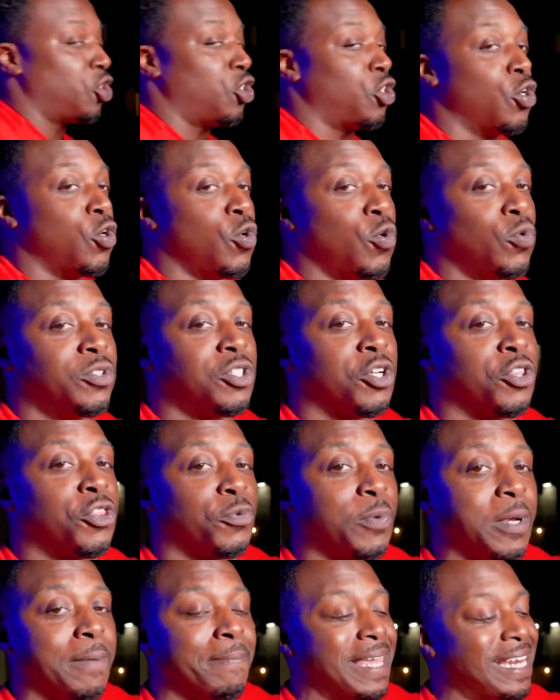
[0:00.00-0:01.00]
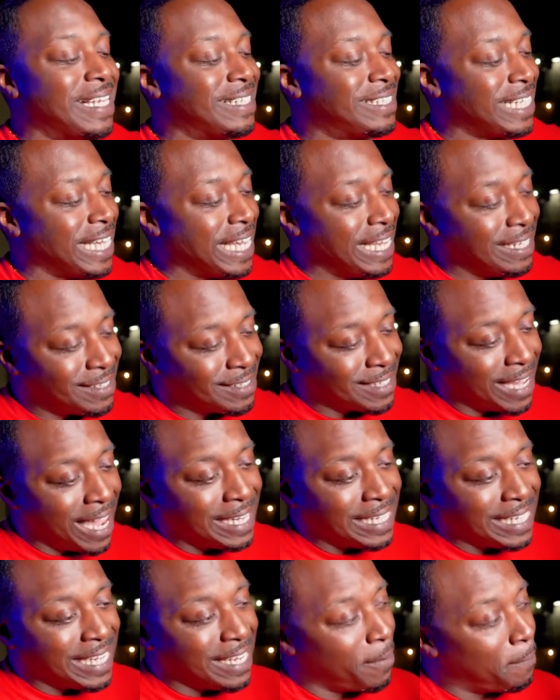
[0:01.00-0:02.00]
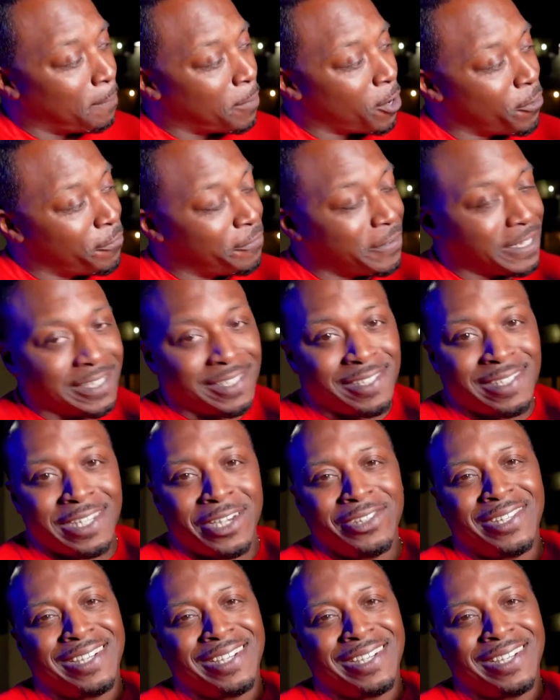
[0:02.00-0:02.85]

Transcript: 2 to 3 minutes each side to get a perfect sear.